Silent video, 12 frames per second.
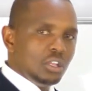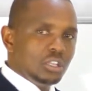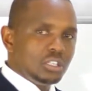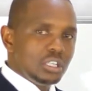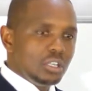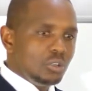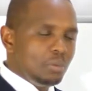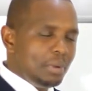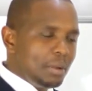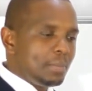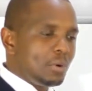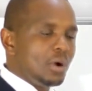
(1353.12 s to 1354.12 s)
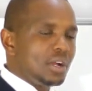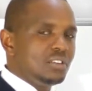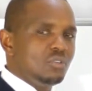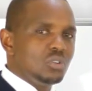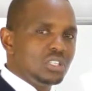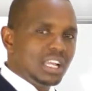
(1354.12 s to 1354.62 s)
See, you're being proactive.
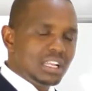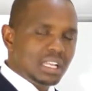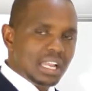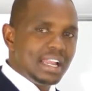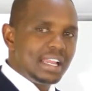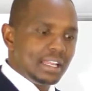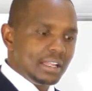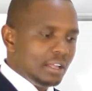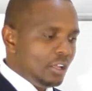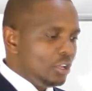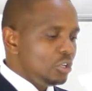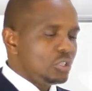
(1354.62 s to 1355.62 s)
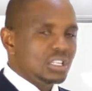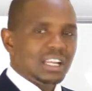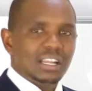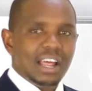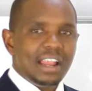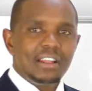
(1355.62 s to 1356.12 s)
You start learning. You start
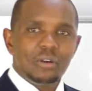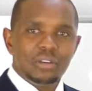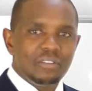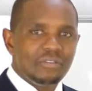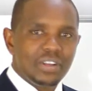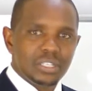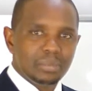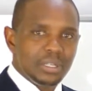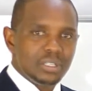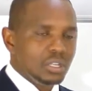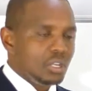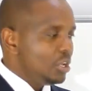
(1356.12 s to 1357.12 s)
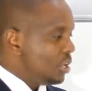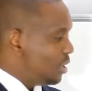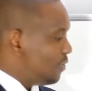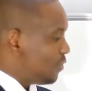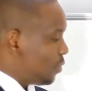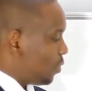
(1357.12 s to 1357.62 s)
learning on investment.
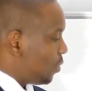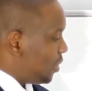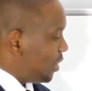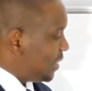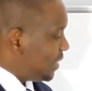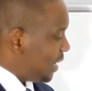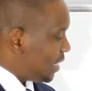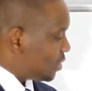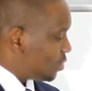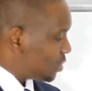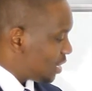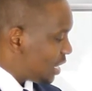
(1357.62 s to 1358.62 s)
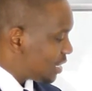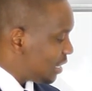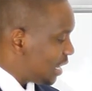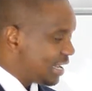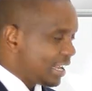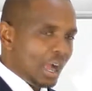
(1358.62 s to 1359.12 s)
If you're in debt, you start
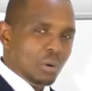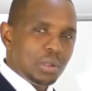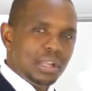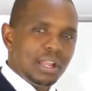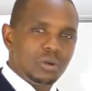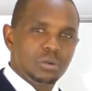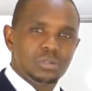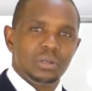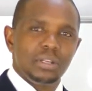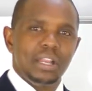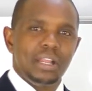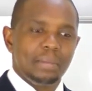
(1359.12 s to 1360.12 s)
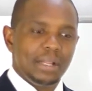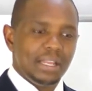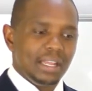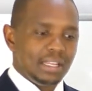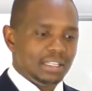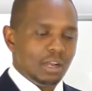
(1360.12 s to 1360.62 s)
learning, how can I consolidate my
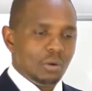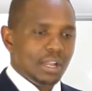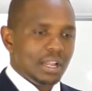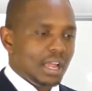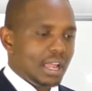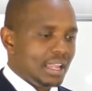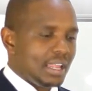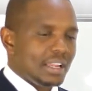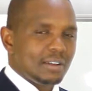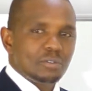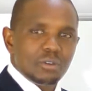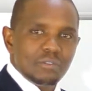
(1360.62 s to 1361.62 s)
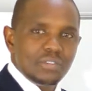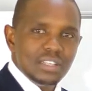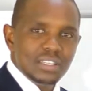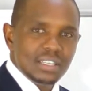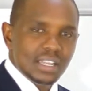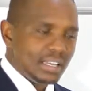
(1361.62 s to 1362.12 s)
debt? How can I get out of this
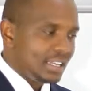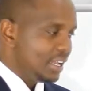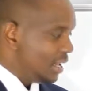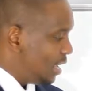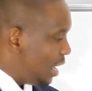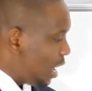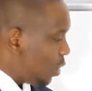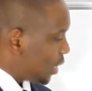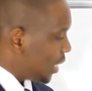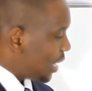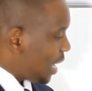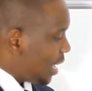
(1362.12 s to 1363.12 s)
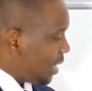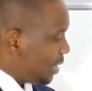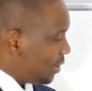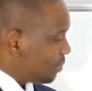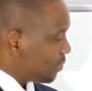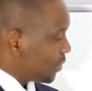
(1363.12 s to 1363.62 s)
debt? How can I